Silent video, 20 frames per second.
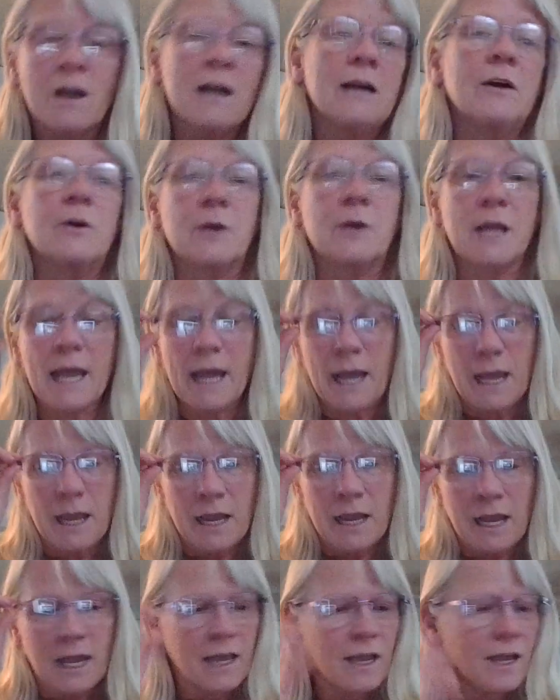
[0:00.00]

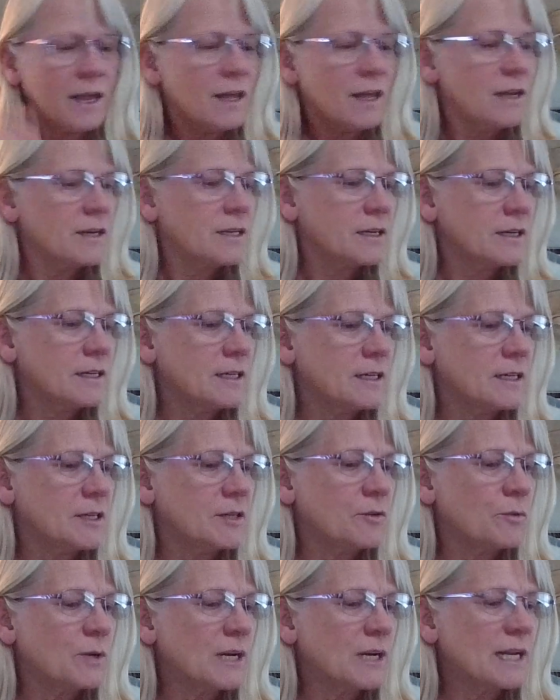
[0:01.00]
Okay, and
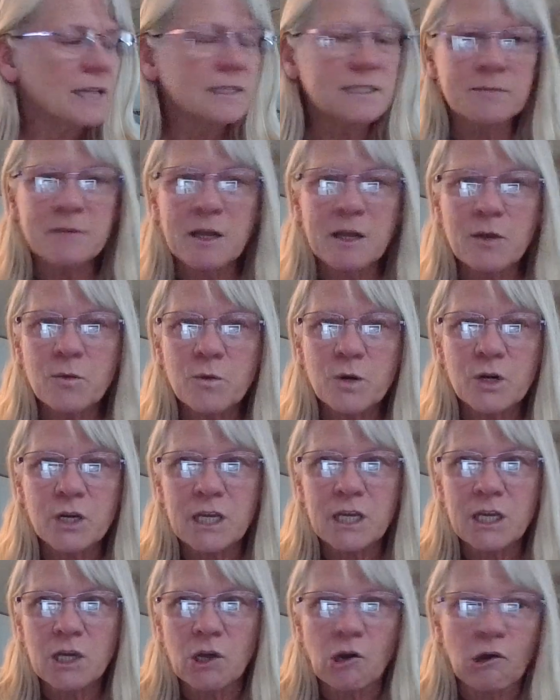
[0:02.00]
what else am I
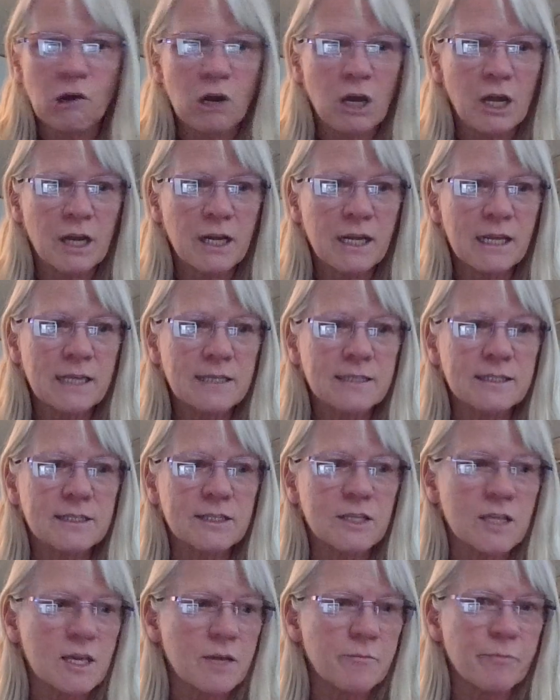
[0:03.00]
working on
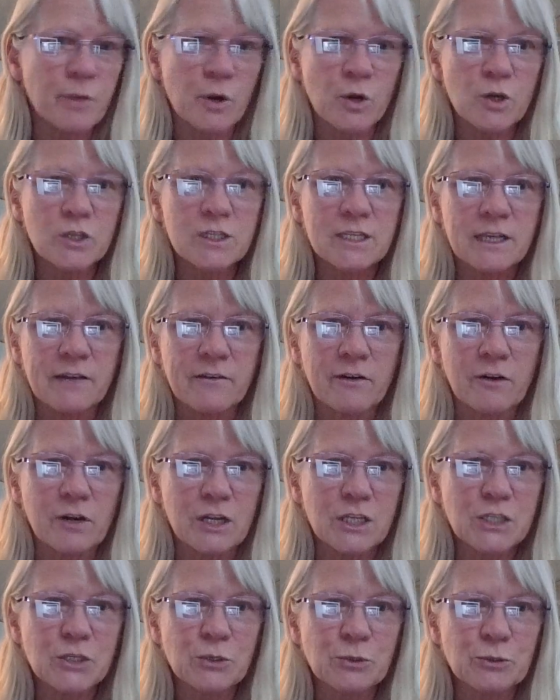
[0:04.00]
is the birds I've
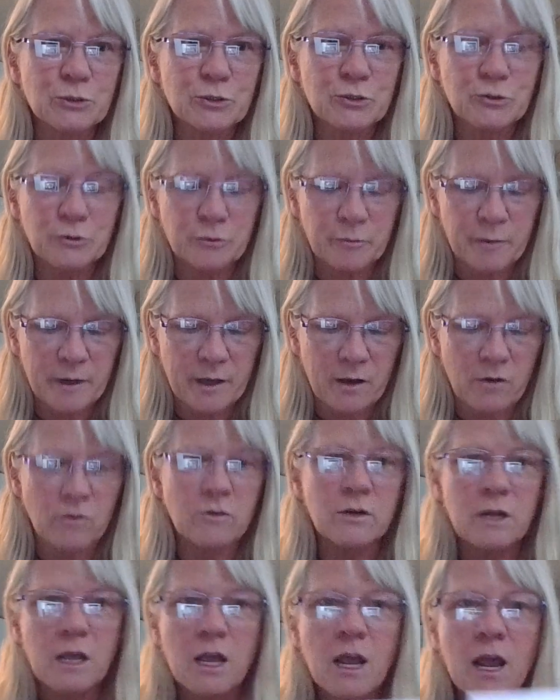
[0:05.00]
already told you about,